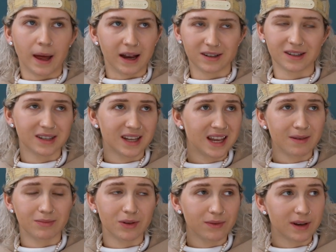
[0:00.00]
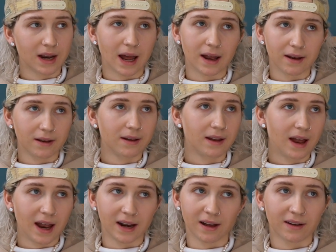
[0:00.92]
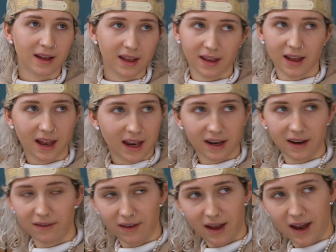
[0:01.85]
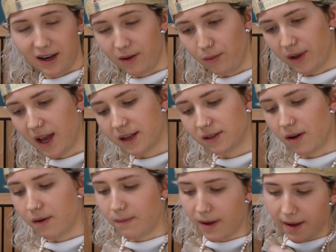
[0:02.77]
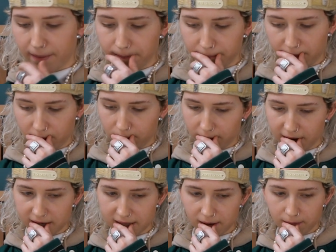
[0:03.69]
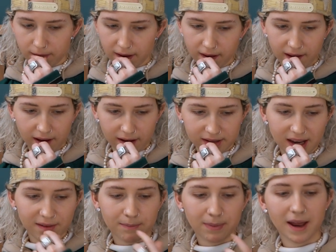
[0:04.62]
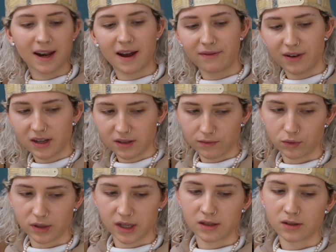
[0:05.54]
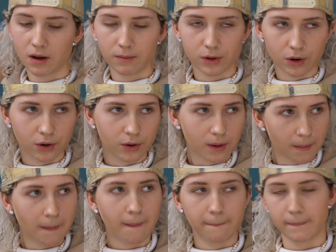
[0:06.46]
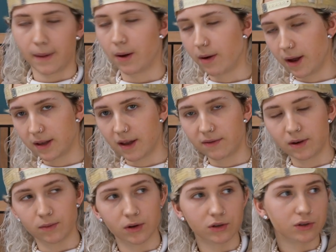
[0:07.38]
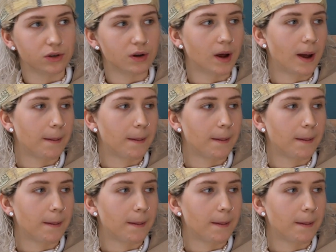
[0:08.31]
and just keep doing that. And it will get somewhere. It will get somewhere. I say playing at festivals this summer though. I definitely want to do that.